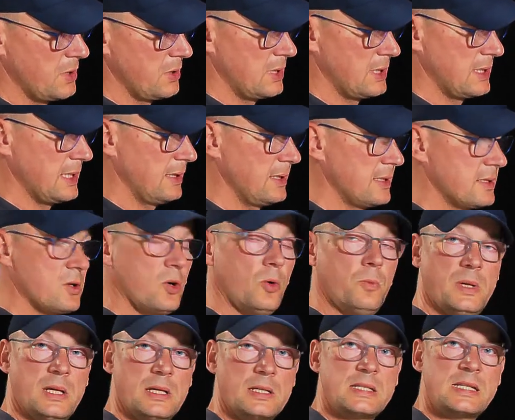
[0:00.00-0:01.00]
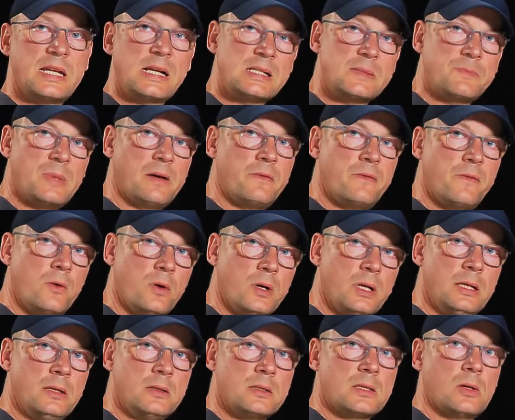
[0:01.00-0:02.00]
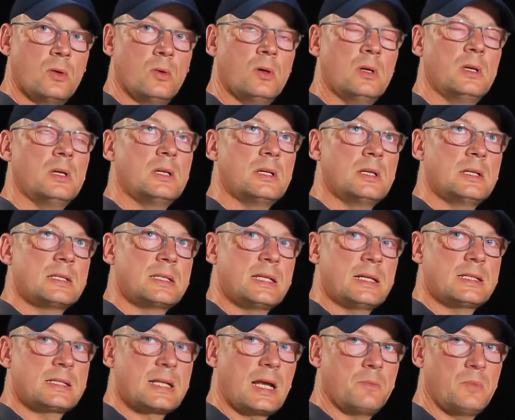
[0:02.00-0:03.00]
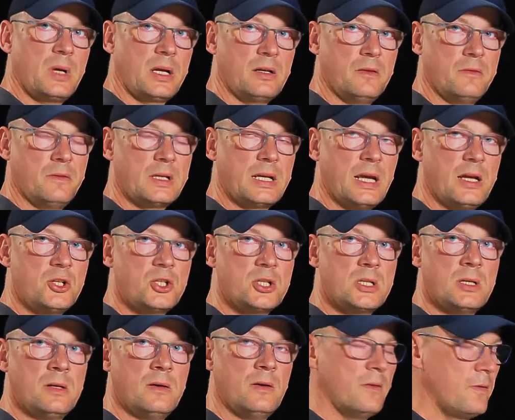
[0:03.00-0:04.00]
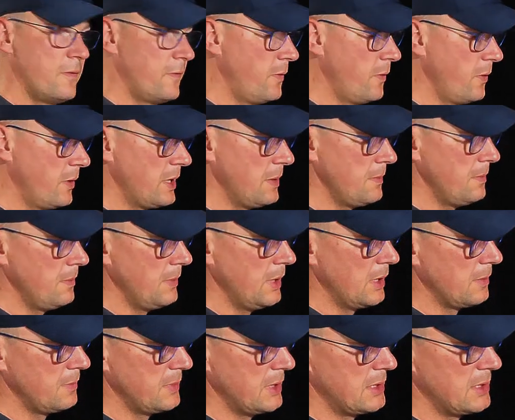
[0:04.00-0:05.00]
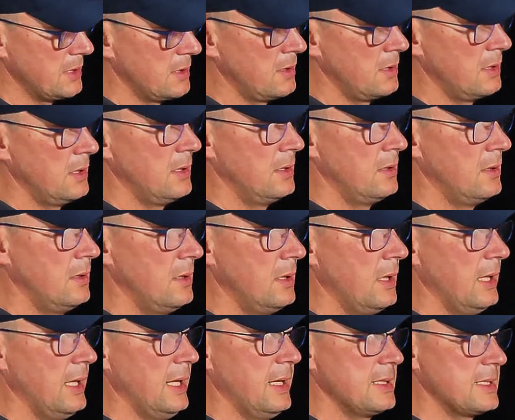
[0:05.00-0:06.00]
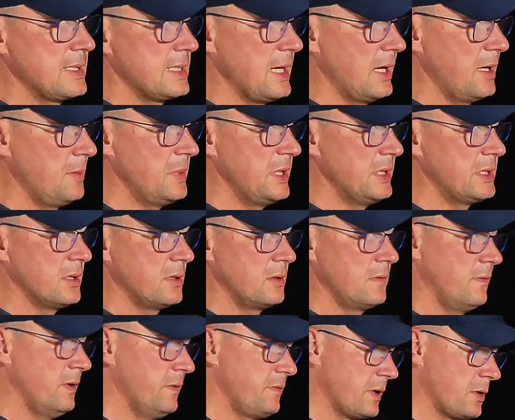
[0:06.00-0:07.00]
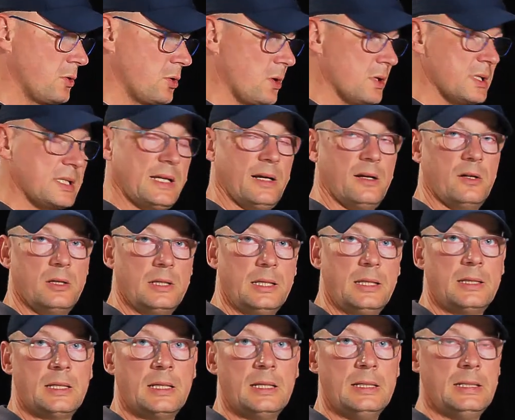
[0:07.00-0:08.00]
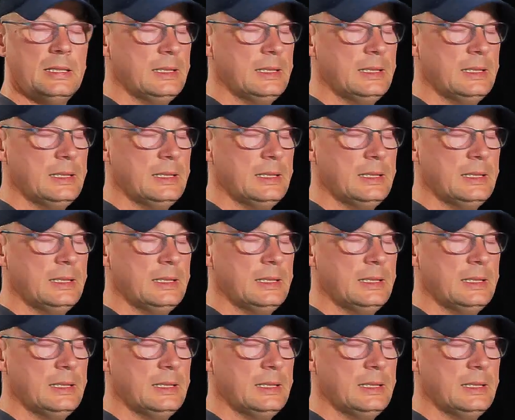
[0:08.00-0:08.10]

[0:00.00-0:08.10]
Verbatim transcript: to the telescope, a 6 by 30 so six time magnification, 30 millimeter lens diameter with a crosshair in it,